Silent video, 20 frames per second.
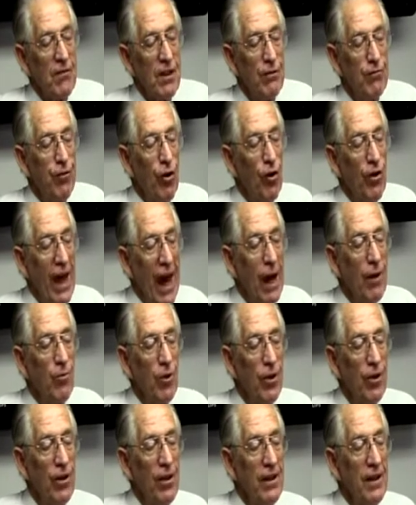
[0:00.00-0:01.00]
for that
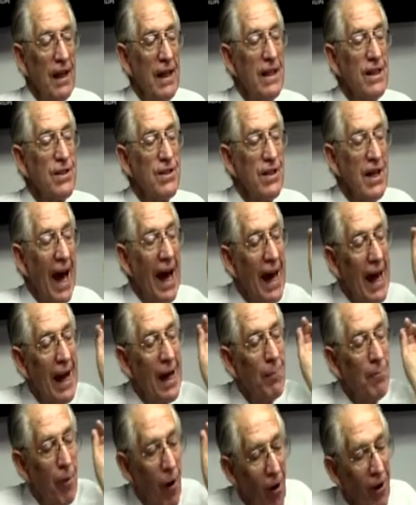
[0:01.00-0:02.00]
word is an
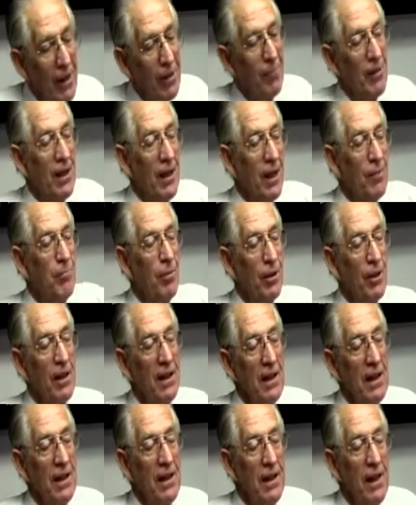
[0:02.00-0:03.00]
appointment. I put it
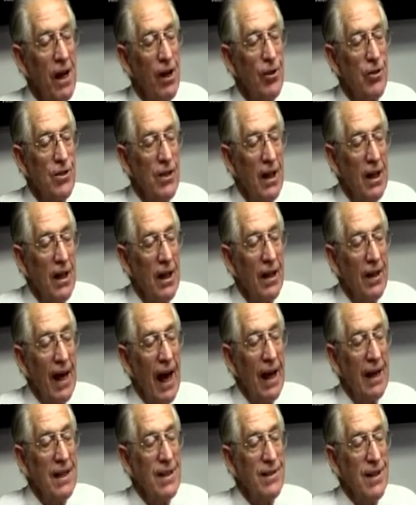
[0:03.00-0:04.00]
in the notes.
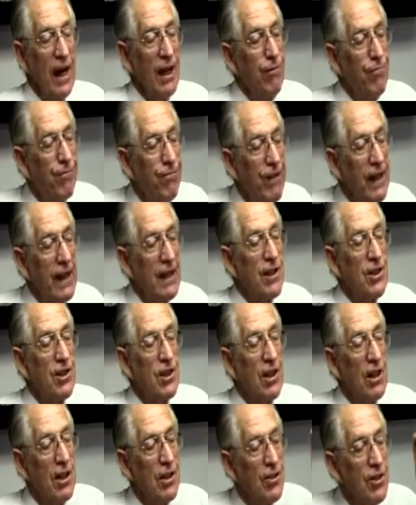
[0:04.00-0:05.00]
That is a fixed
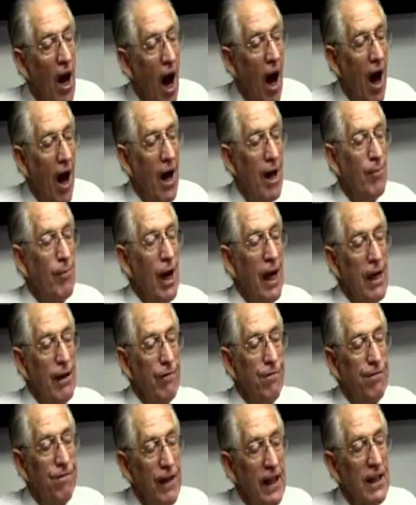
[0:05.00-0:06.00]
time, a
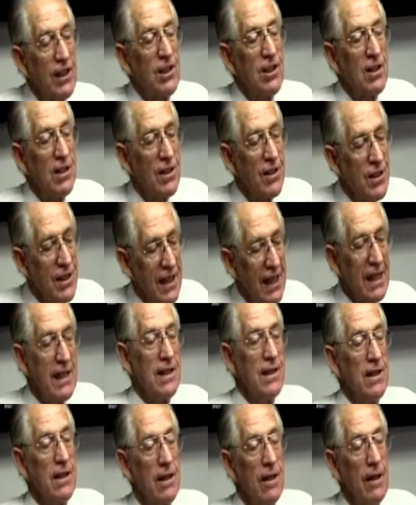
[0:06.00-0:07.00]
fixed
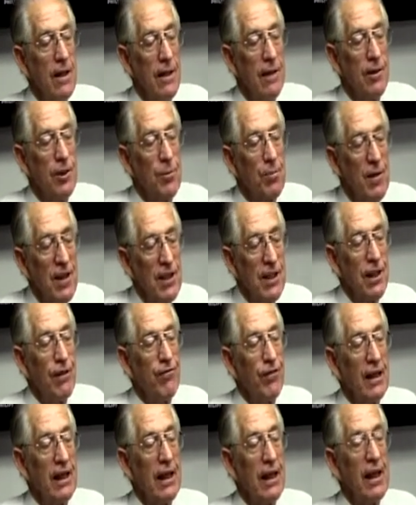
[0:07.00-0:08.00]
season,
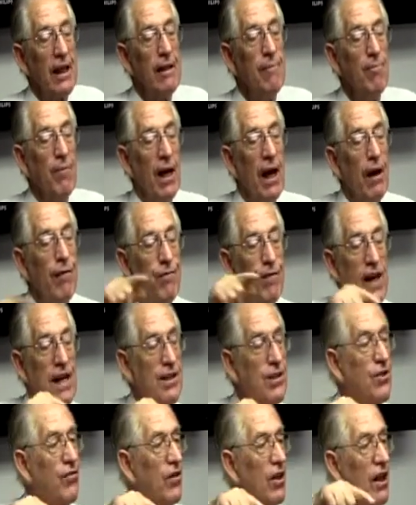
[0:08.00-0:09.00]
specifically a
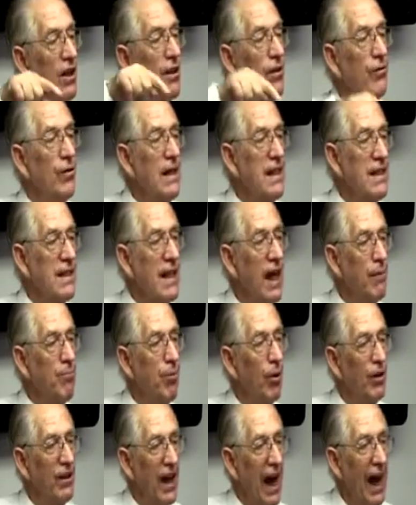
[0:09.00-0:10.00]
festival. And the reason they
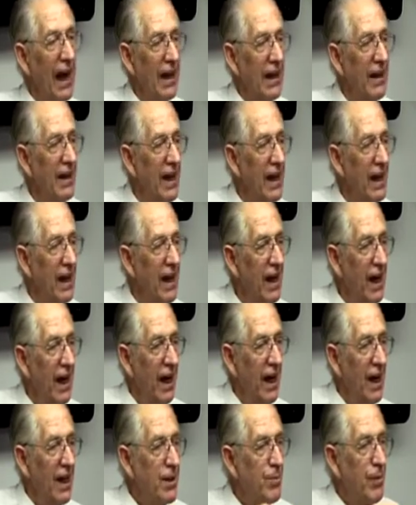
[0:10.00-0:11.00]
put that in there
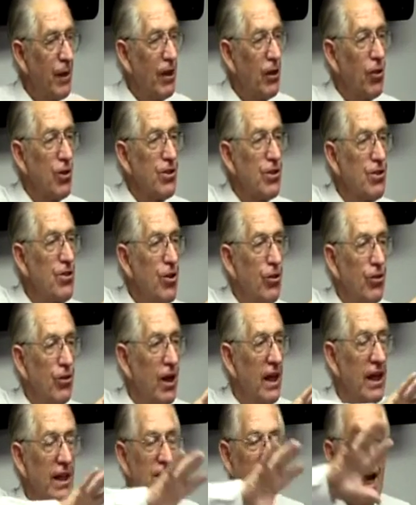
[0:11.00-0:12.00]
is because New
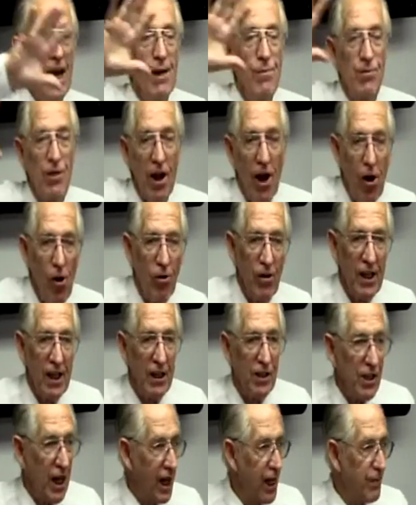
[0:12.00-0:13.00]
King James and Old
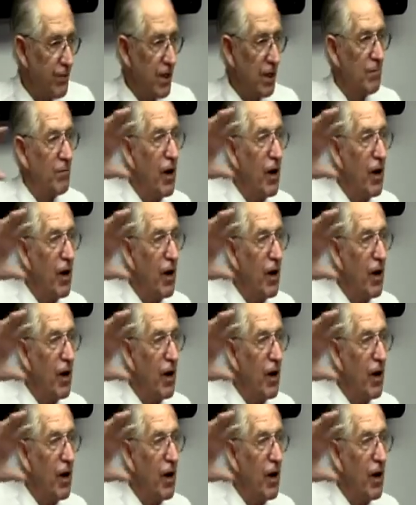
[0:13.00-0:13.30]
King James and